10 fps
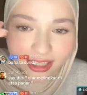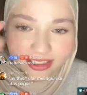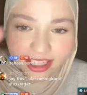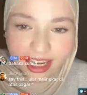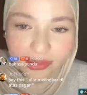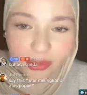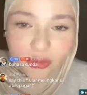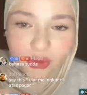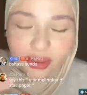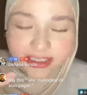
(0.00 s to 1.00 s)
I
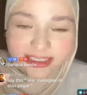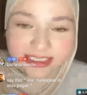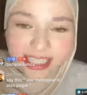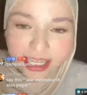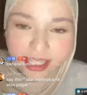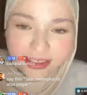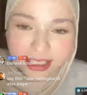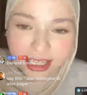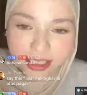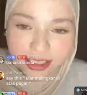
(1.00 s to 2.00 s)
don't trust
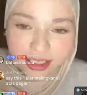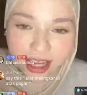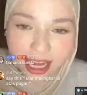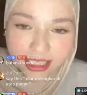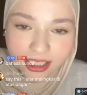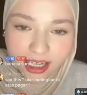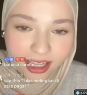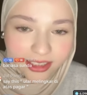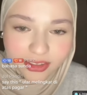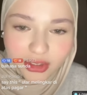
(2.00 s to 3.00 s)
that Anga.
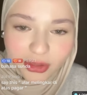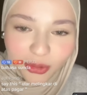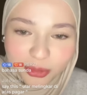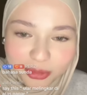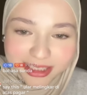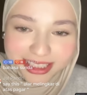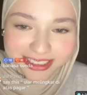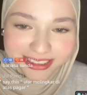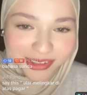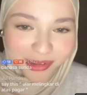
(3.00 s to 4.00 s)
I just don't read
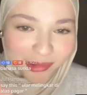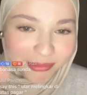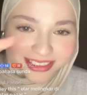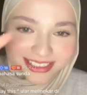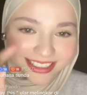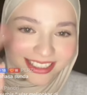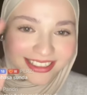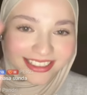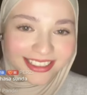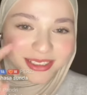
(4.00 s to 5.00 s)
his comments.
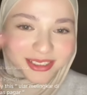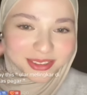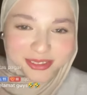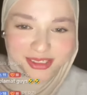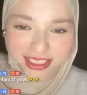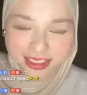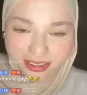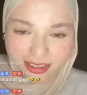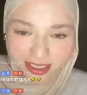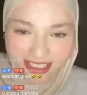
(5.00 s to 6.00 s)
Like he's so
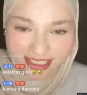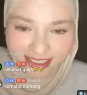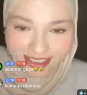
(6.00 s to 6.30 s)
scary.